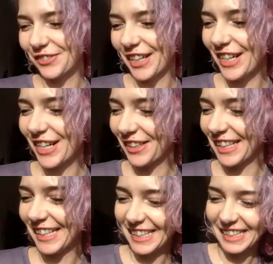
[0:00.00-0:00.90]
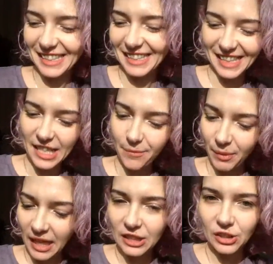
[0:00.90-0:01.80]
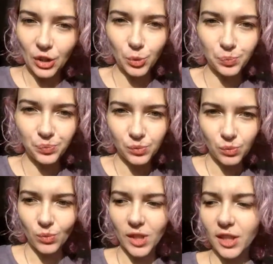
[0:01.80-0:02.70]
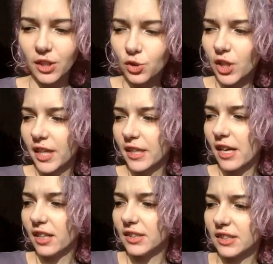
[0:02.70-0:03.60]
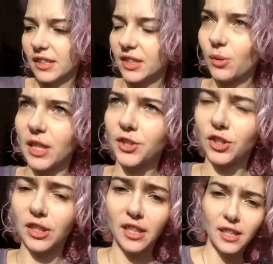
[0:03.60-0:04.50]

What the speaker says: for my arm, it hurts. So why don't you try and answer this question